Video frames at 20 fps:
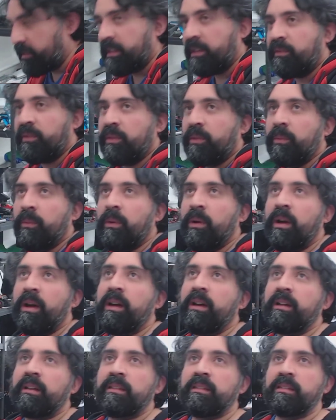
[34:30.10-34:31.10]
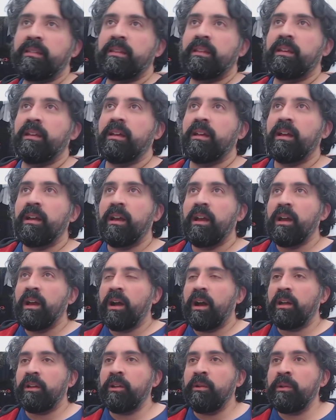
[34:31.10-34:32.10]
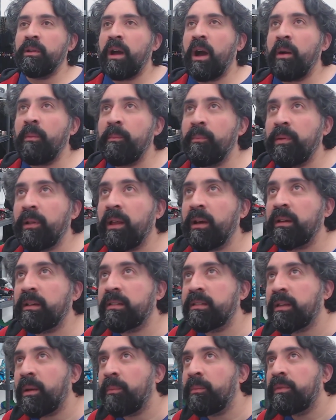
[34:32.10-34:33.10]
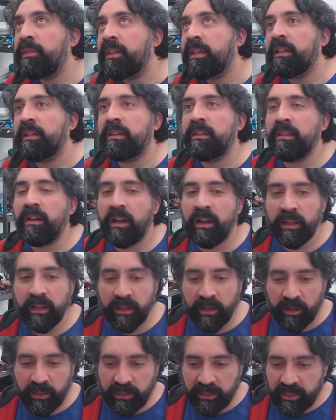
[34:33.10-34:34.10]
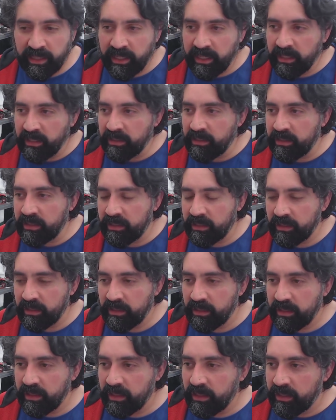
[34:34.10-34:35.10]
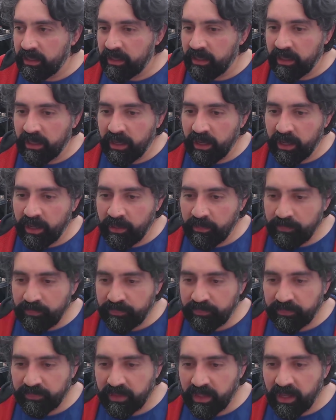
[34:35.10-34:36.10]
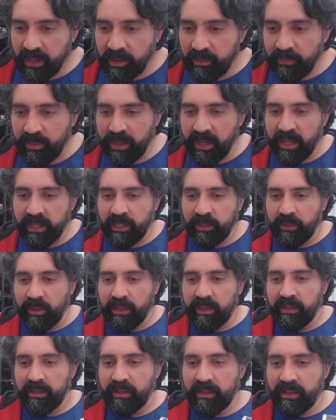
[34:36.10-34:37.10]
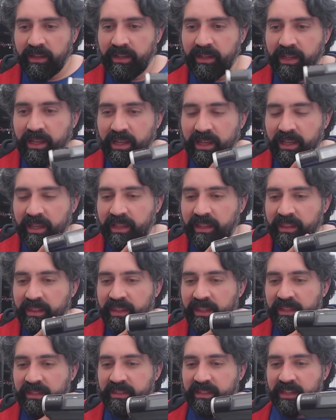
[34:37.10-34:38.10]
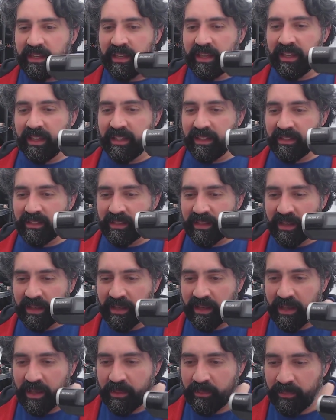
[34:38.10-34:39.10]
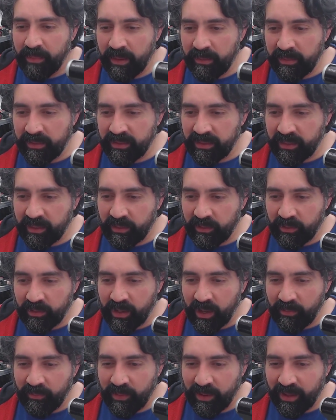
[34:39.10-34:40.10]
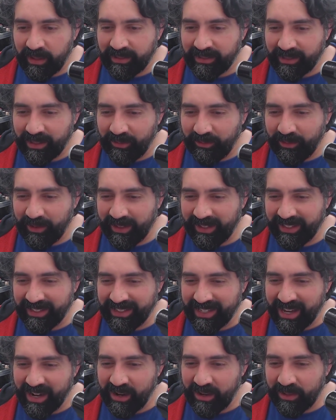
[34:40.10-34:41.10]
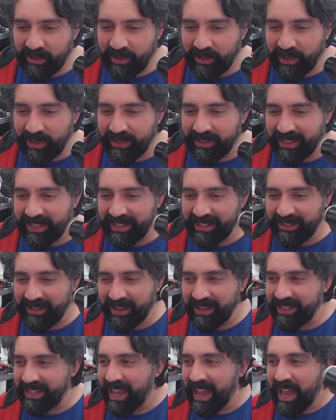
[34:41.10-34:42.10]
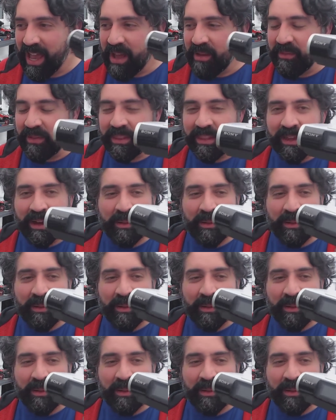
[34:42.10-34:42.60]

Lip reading: if this works. I don't want to unplug something that I need. But anyway, this is, maybe you can look up our stuff while he's here as well, says Tracy. But